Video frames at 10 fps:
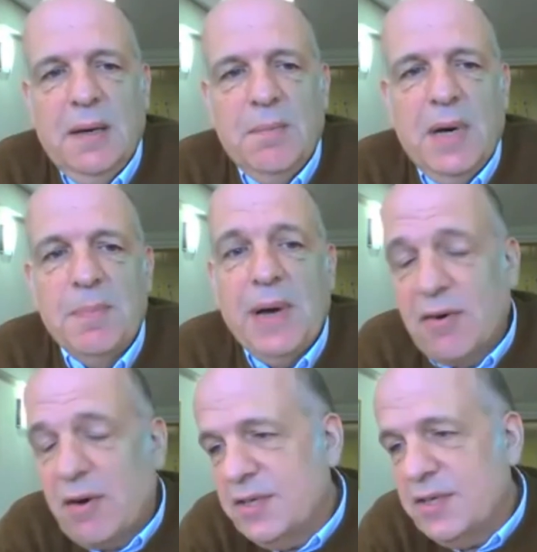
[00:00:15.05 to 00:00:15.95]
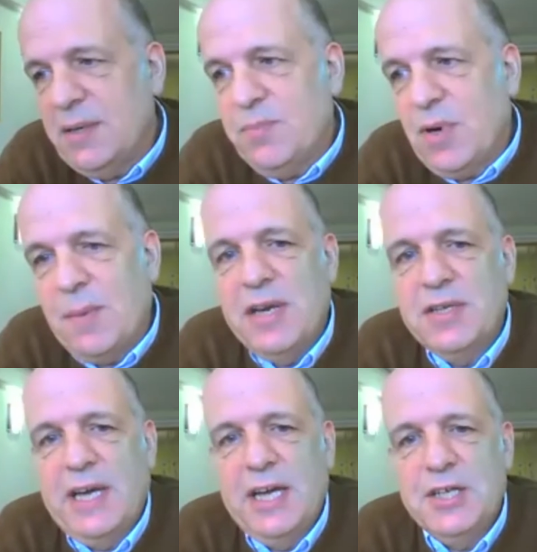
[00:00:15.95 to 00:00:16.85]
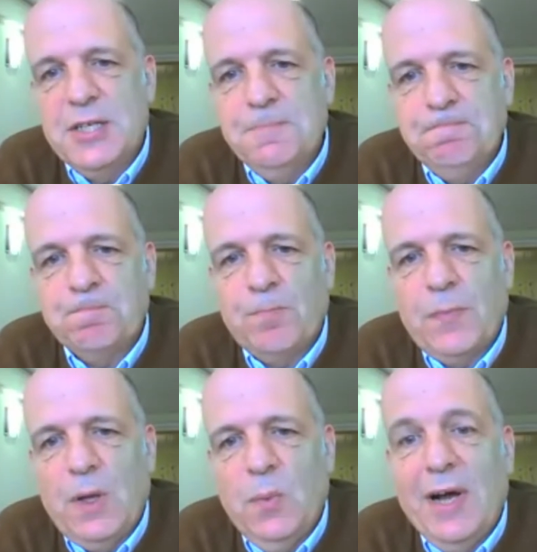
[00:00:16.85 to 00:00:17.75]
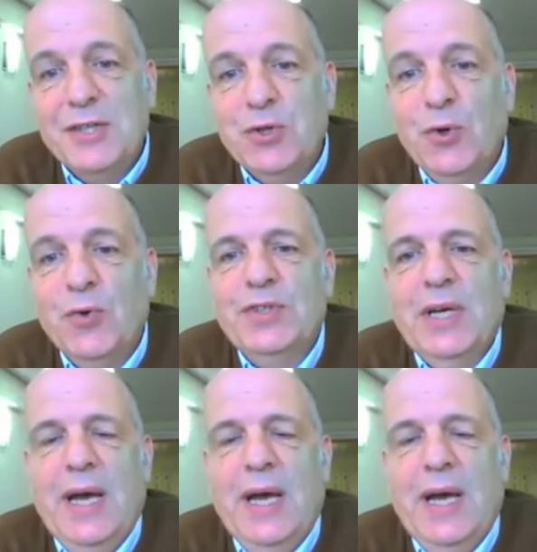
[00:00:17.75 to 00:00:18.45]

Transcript: My background is in primary education, where I taught